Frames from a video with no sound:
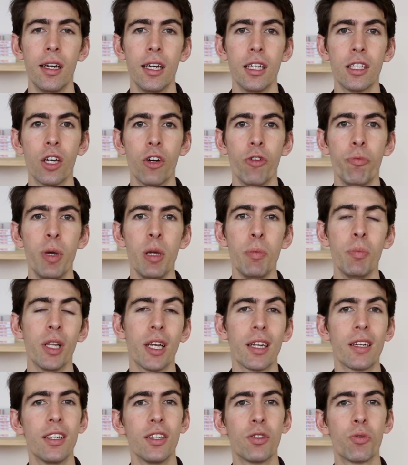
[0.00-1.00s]
And so if people
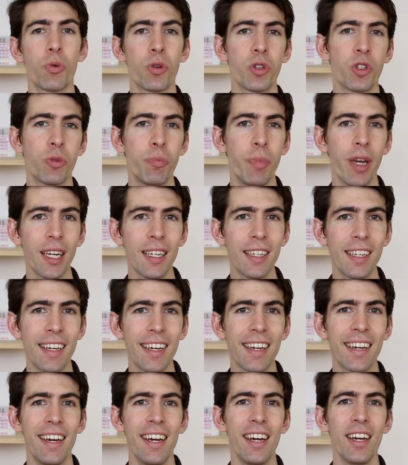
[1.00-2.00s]
are
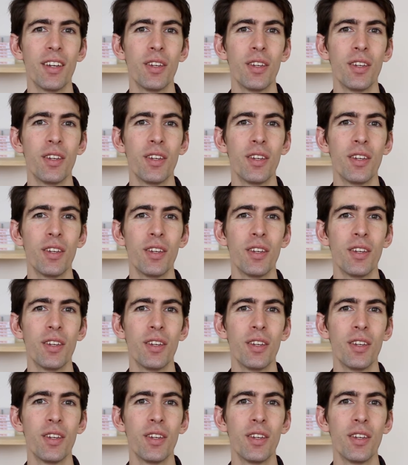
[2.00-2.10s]
disrespecting